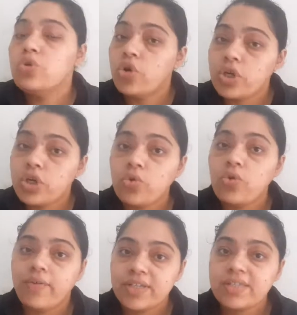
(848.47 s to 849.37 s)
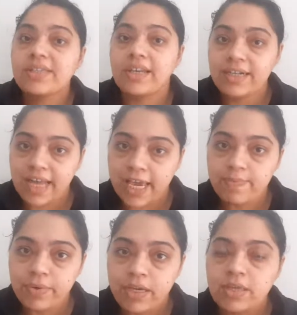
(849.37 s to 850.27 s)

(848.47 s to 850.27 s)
don't know our skin type.